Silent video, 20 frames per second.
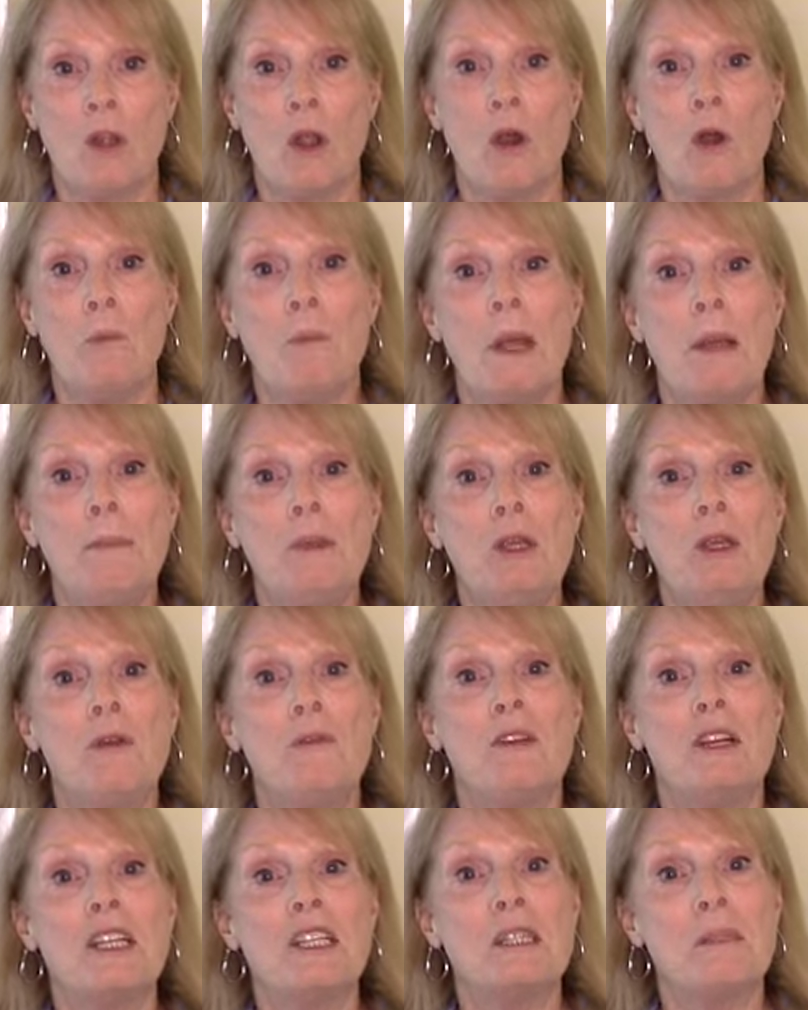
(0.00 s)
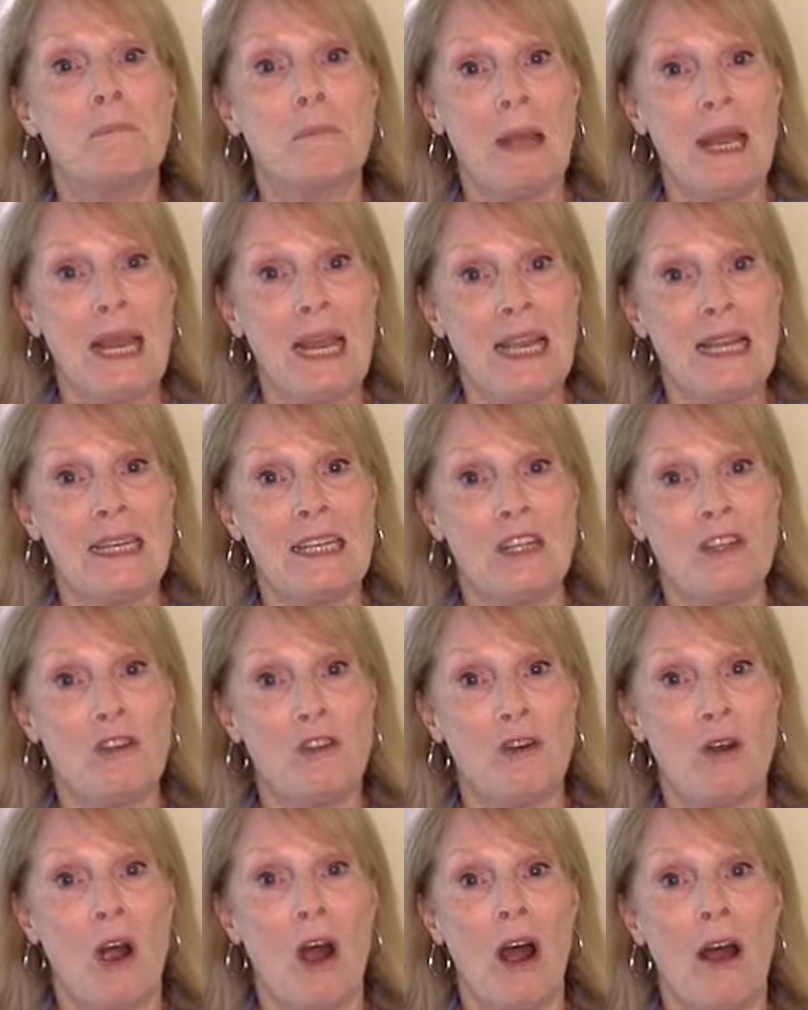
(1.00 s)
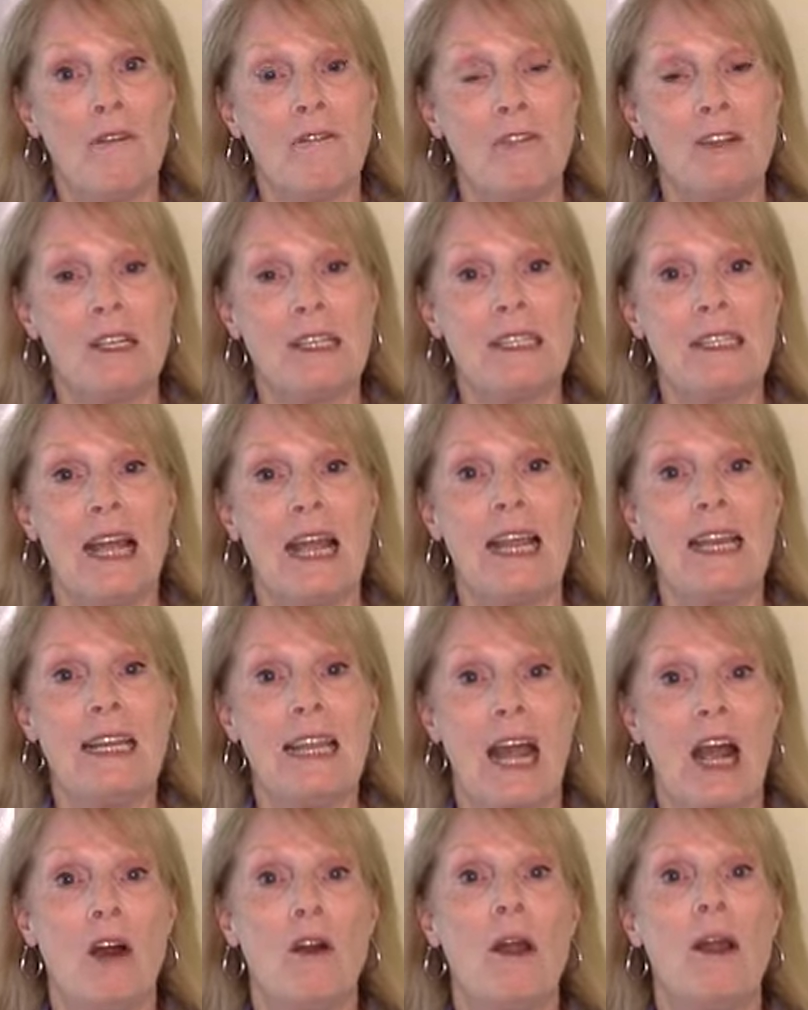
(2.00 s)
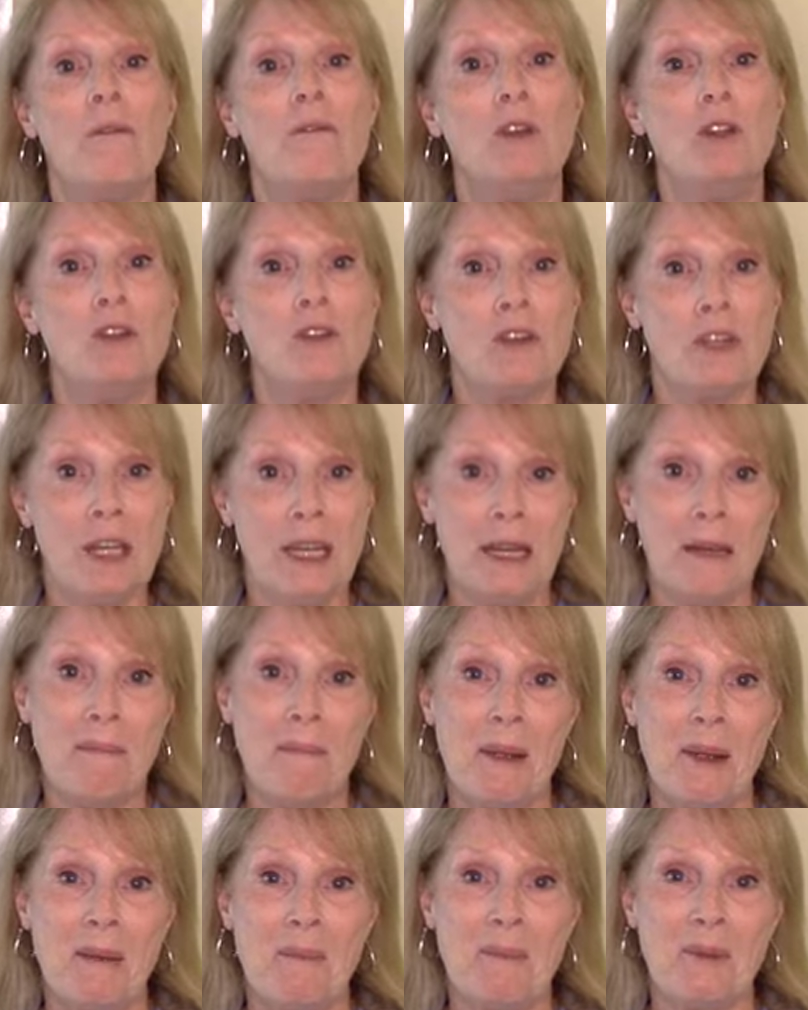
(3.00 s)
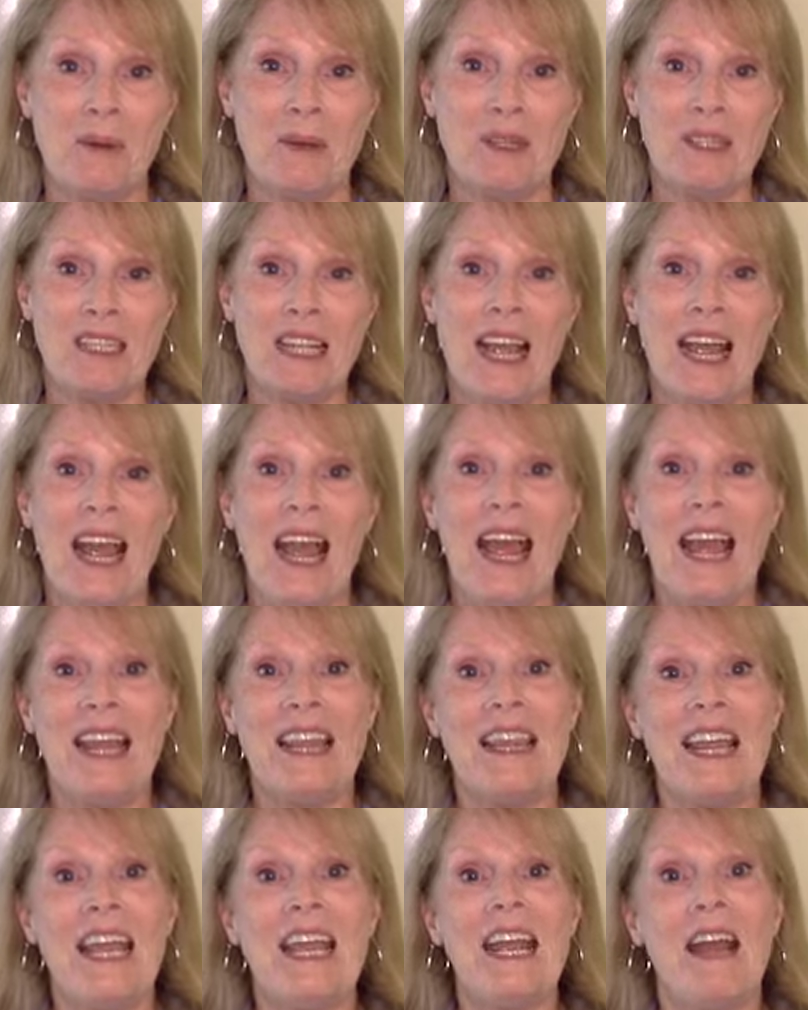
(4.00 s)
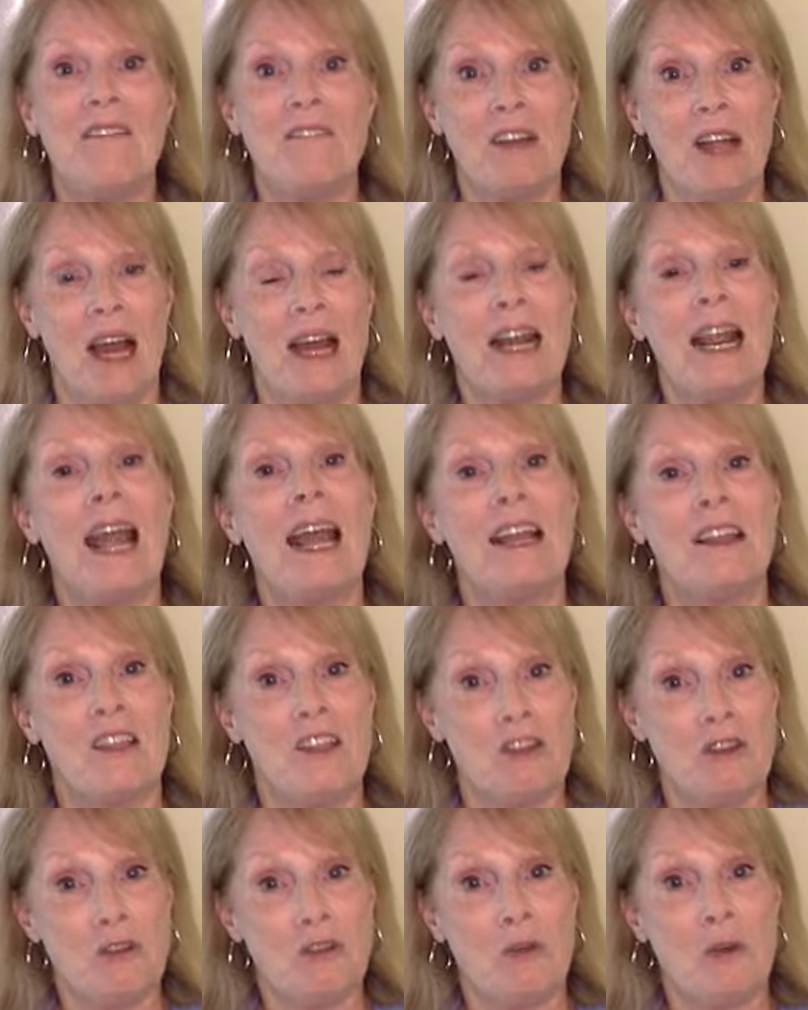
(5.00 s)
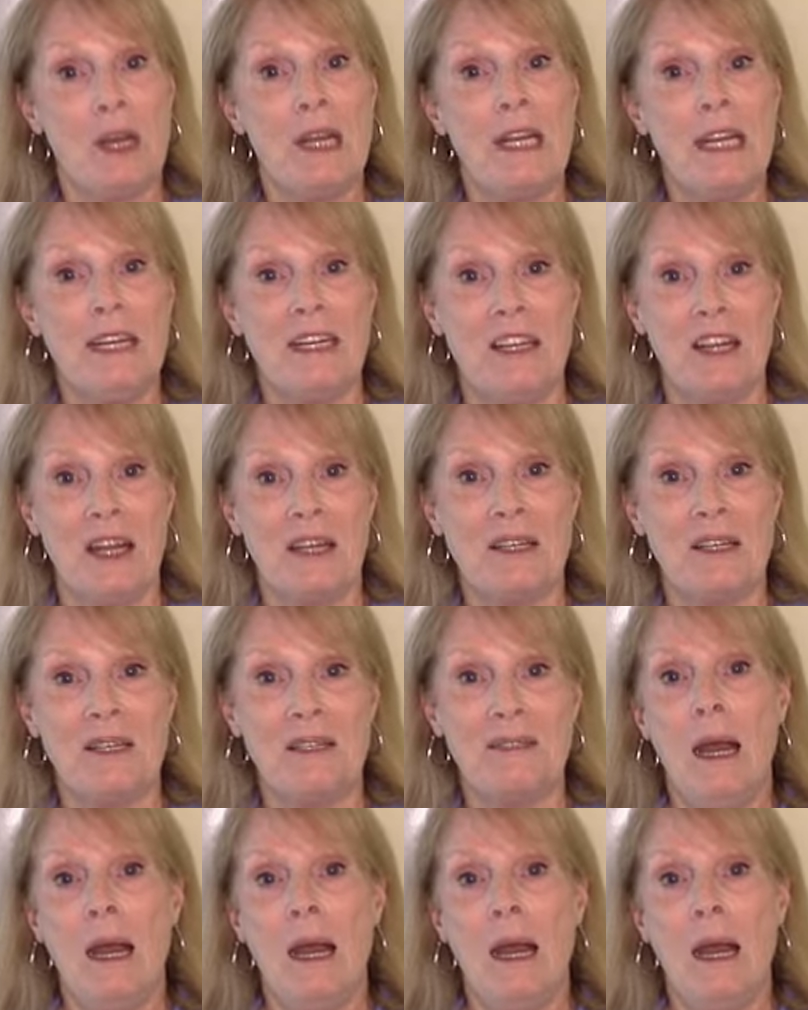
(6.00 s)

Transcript: Or maybe you've expanded your office and now have new team members and they have not had this training yet.